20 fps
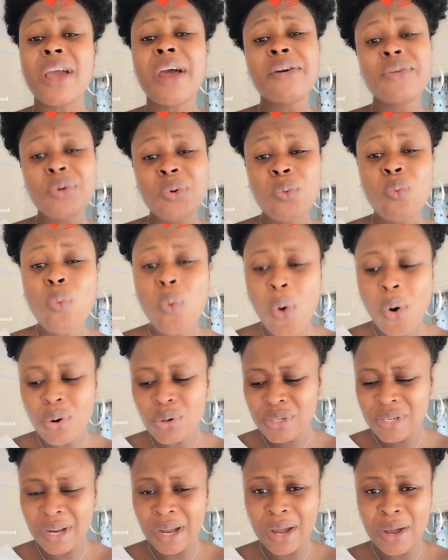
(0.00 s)
A
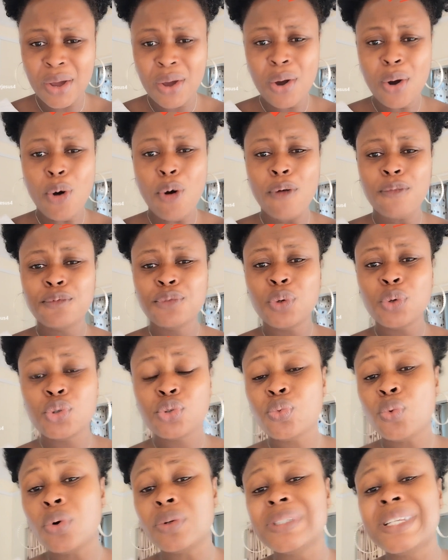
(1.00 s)
rewarder of
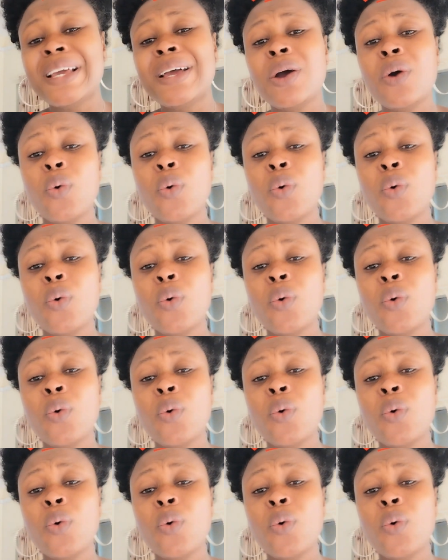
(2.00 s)
those what?